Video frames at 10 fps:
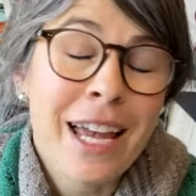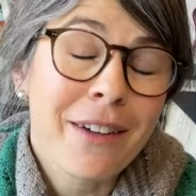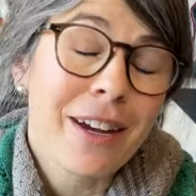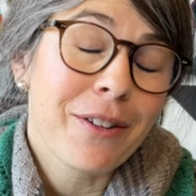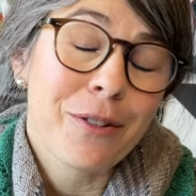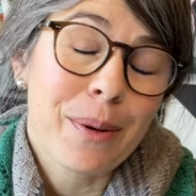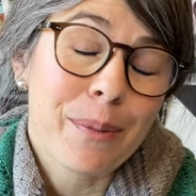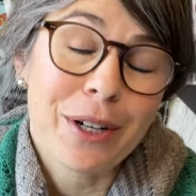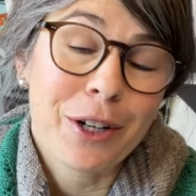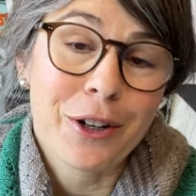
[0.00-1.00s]
if I
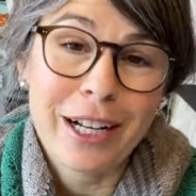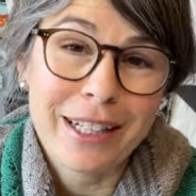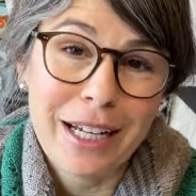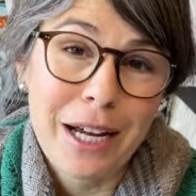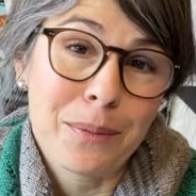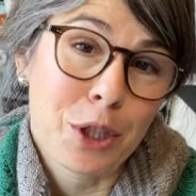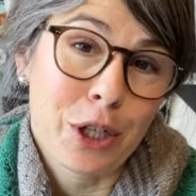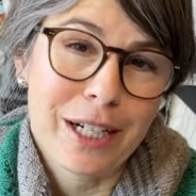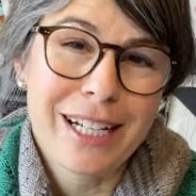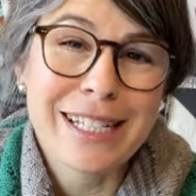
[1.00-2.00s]
remember incorrectly, I'm
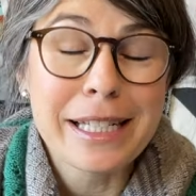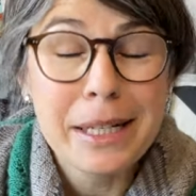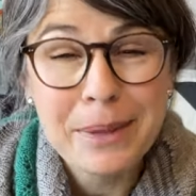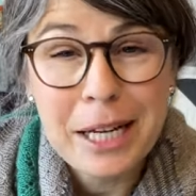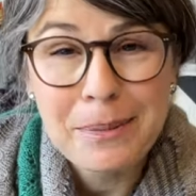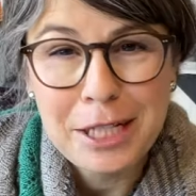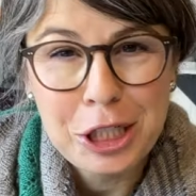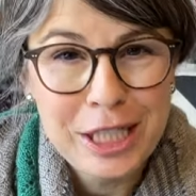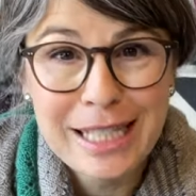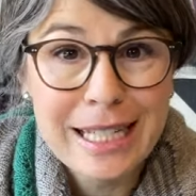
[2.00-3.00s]
sorry, because sometimes I
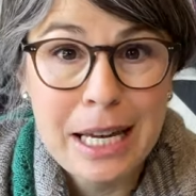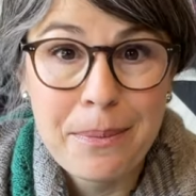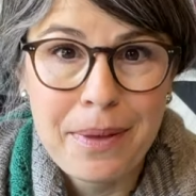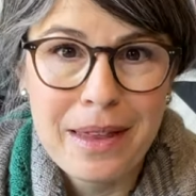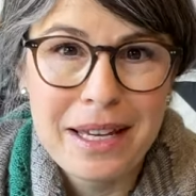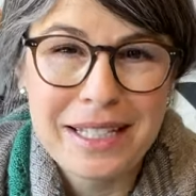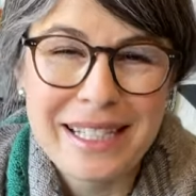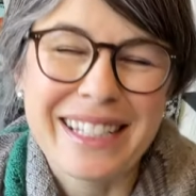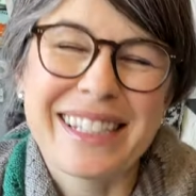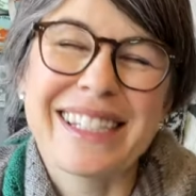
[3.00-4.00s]
just skim things
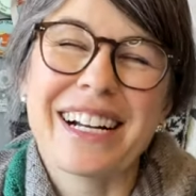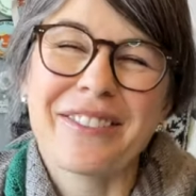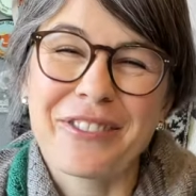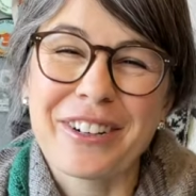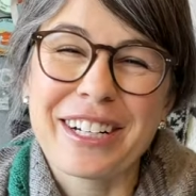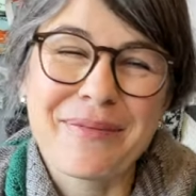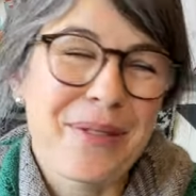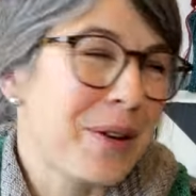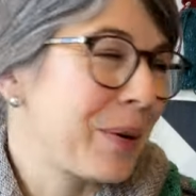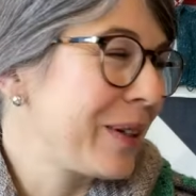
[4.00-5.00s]
instead of read them
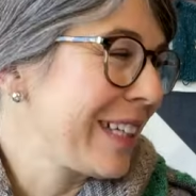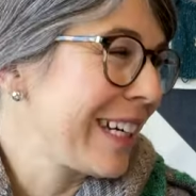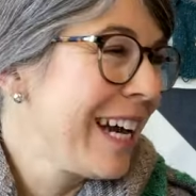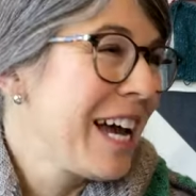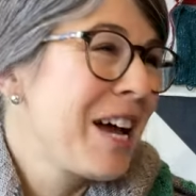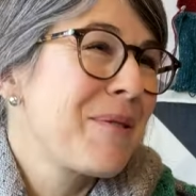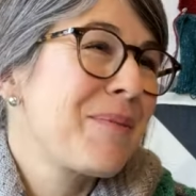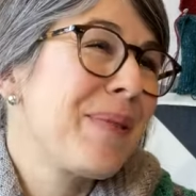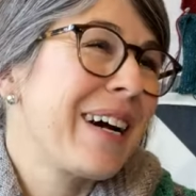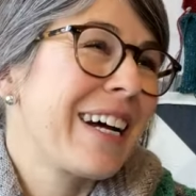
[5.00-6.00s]
thoroughly.
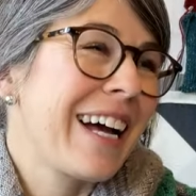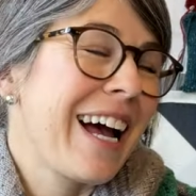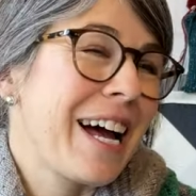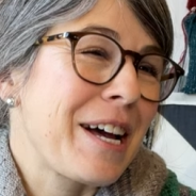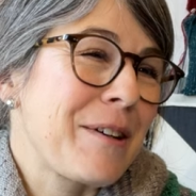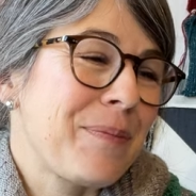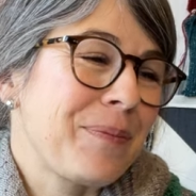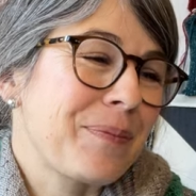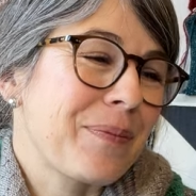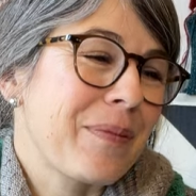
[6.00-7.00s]
But um,
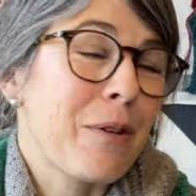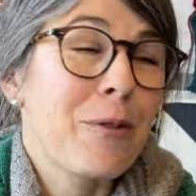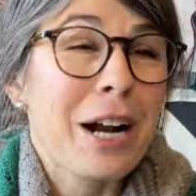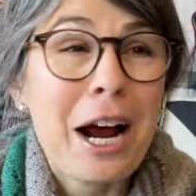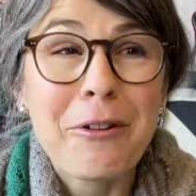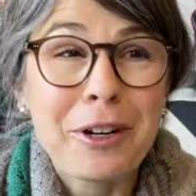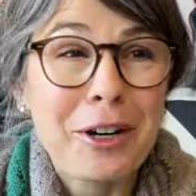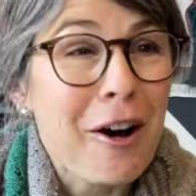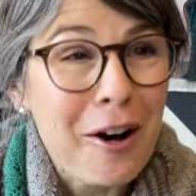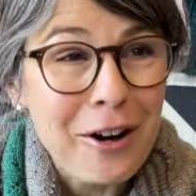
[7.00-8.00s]
what I
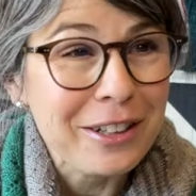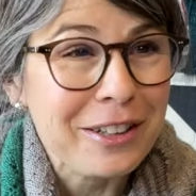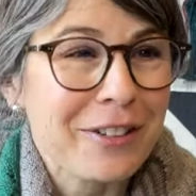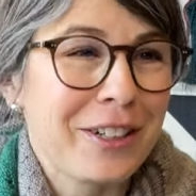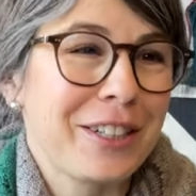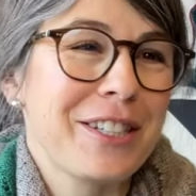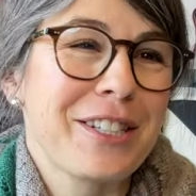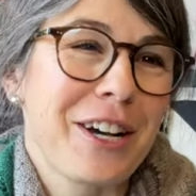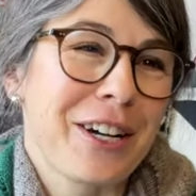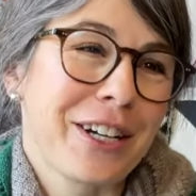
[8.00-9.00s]
recall of her
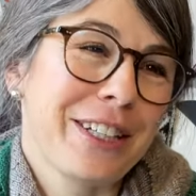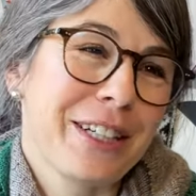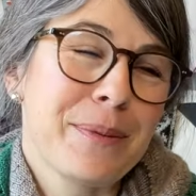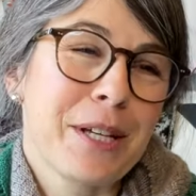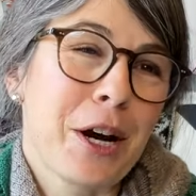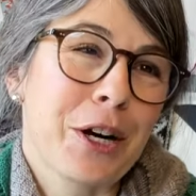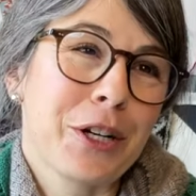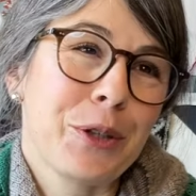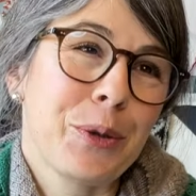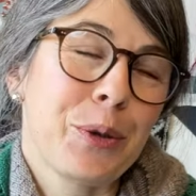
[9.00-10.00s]
sock clubs are
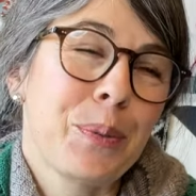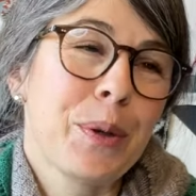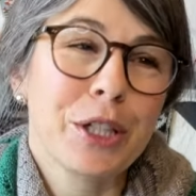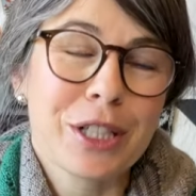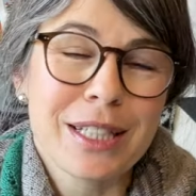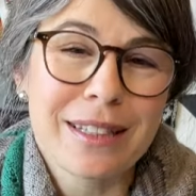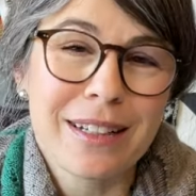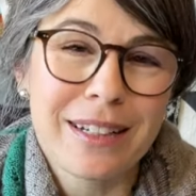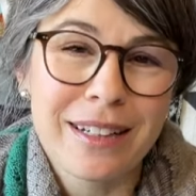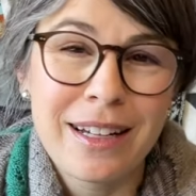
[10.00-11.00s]
you purchase
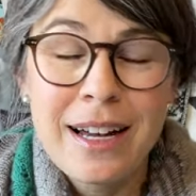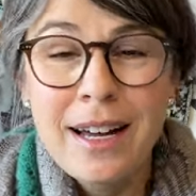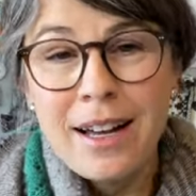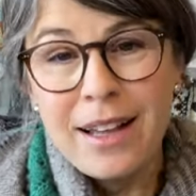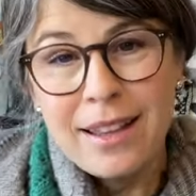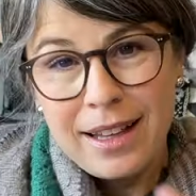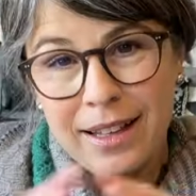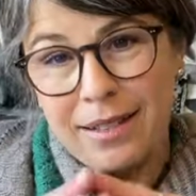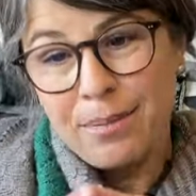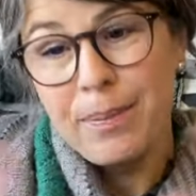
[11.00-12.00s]
the
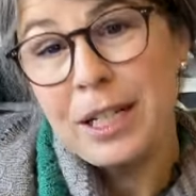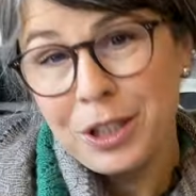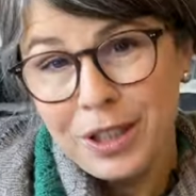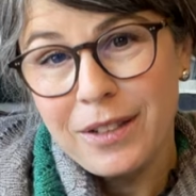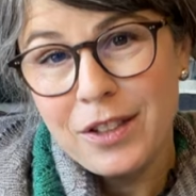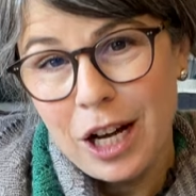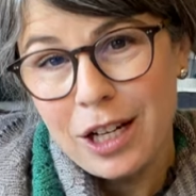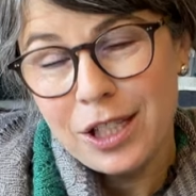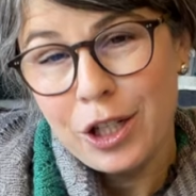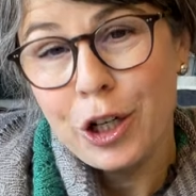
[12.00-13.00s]
the bundle of
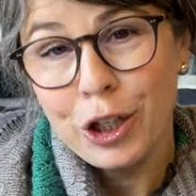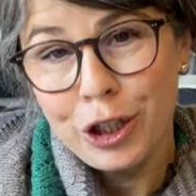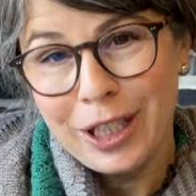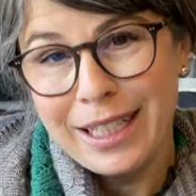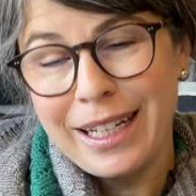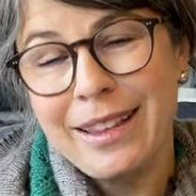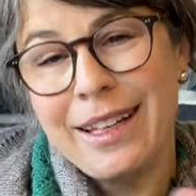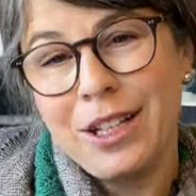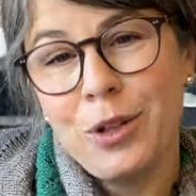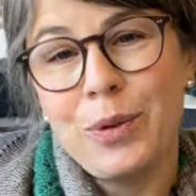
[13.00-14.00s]
socks early and
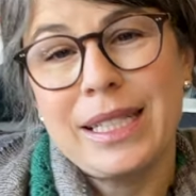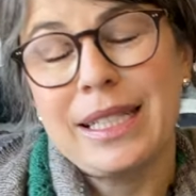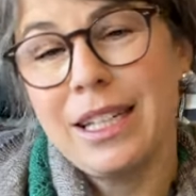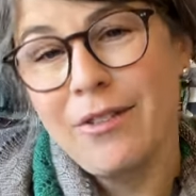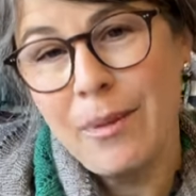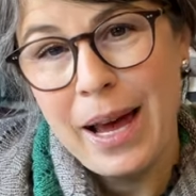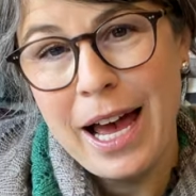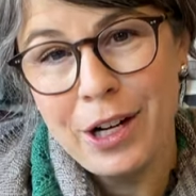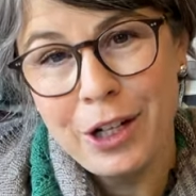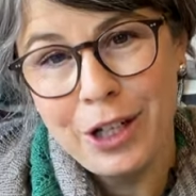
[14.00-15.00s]
then you receive a
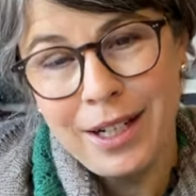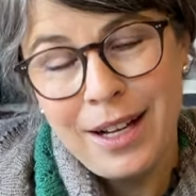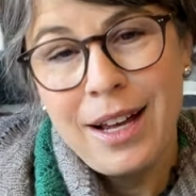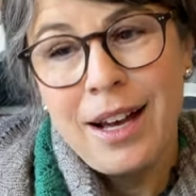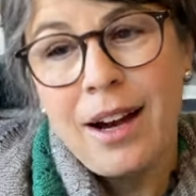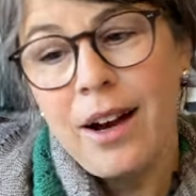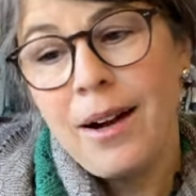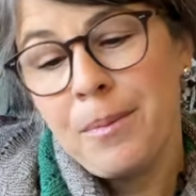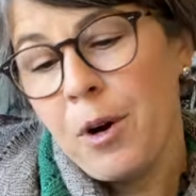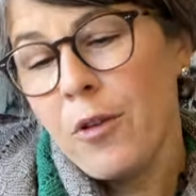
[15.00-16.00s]
pattern
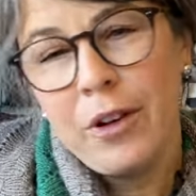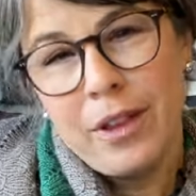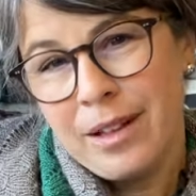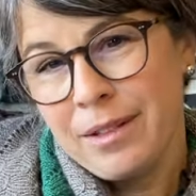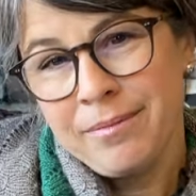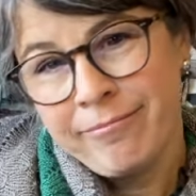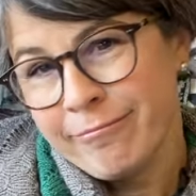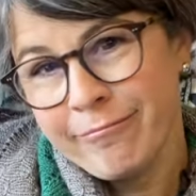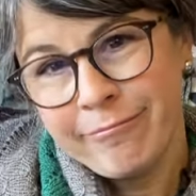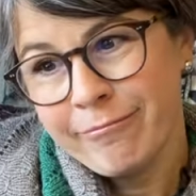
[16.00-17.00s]
um, over the
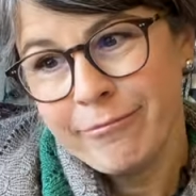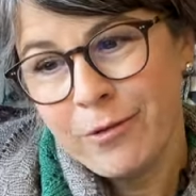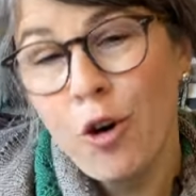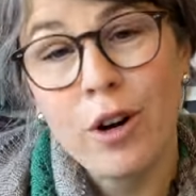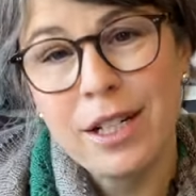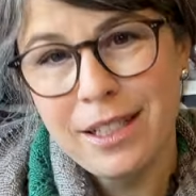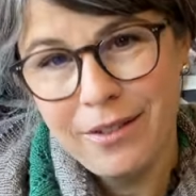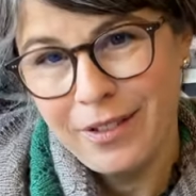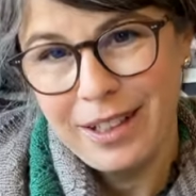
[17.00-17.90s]
course of